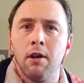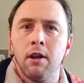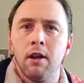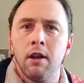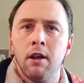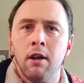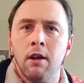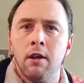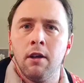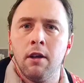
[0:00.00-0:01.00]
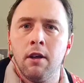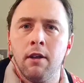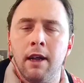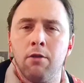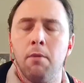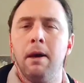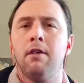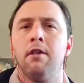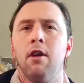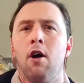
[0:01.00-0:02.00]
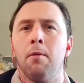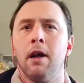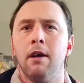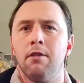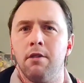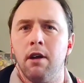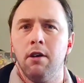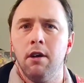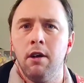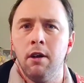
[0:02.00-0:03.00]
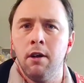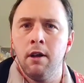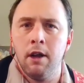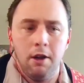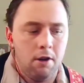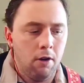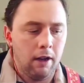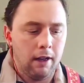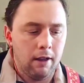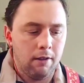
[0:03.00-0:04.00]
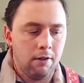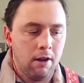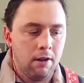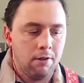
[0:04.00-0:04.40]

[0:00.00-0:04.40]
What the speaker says: That's what makes it harmonize and sound good. You'd go like this.